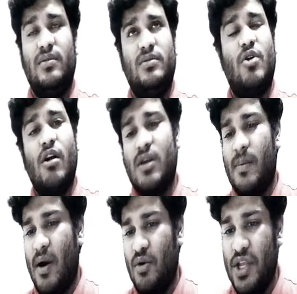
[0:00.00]
talked
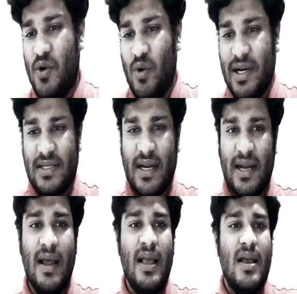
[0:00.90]
about the query
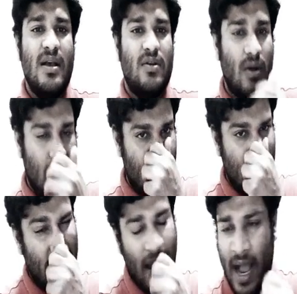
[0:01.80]
string. So
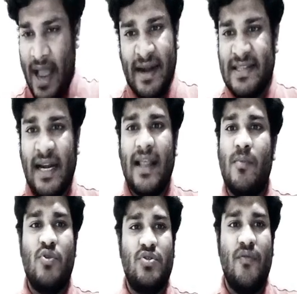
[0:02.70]
like I understand that
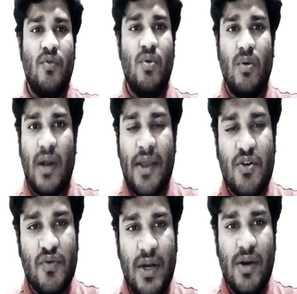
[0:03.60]
most of you like
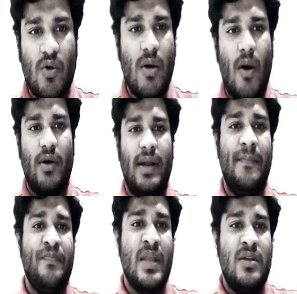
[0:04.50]
usually know about
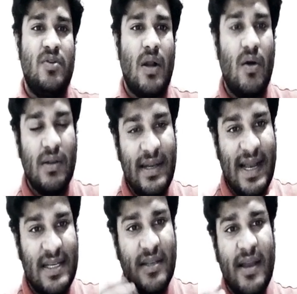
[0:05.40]
it. So now the
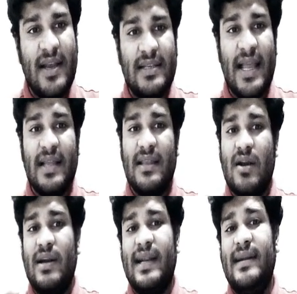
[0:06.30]
next thing is like the
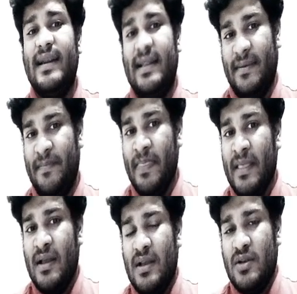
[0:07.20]
content length.
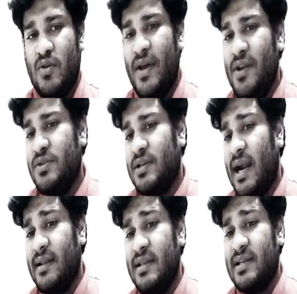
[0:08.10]
So when you say
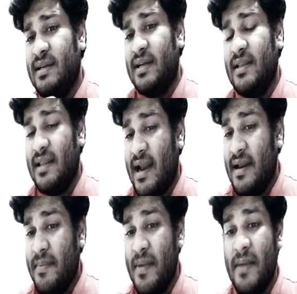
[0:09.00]
that this content
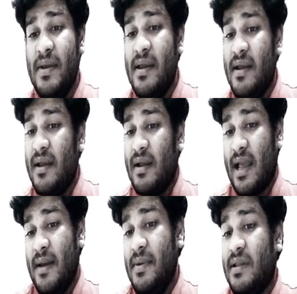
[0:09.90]
length maybe
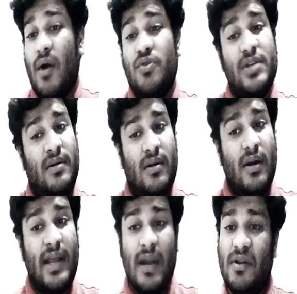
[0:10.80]
can be 1000
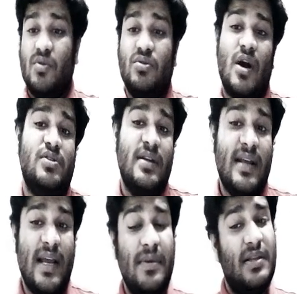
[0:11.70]
or can be 2000 and
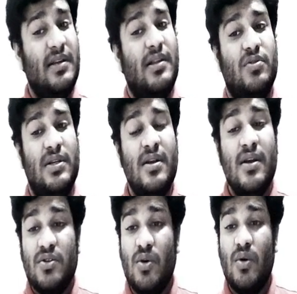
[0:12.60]
can be 3000.
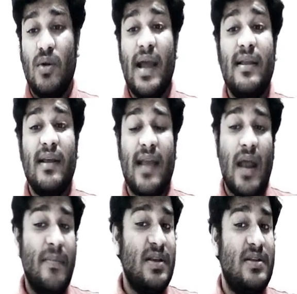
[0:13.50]
So like there
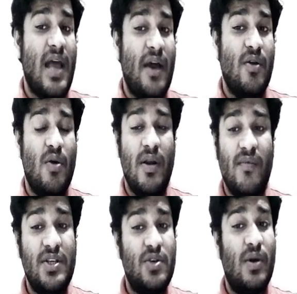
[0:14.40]
can be a scenario in
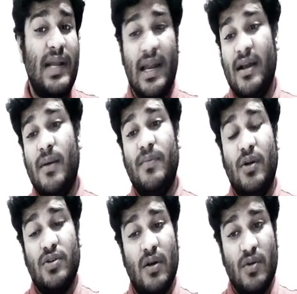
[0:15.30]
which you are telling up your server,